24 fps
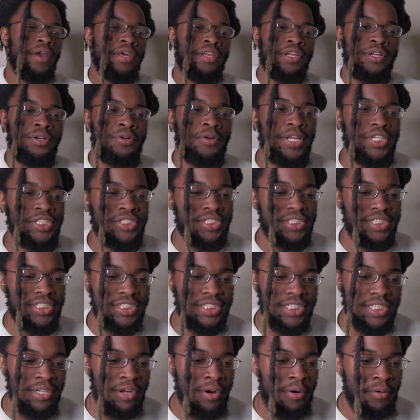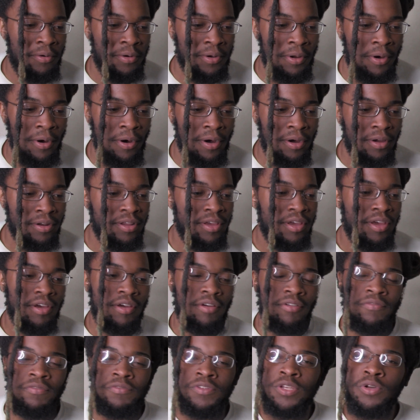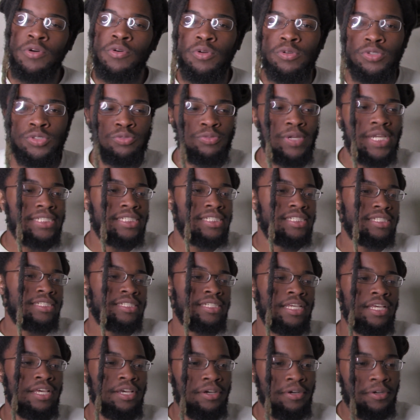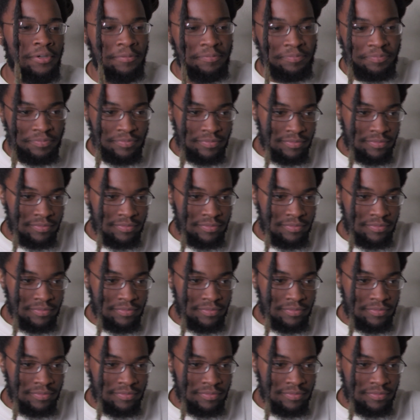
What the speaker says: integration shit going on. Dude was racist as hell.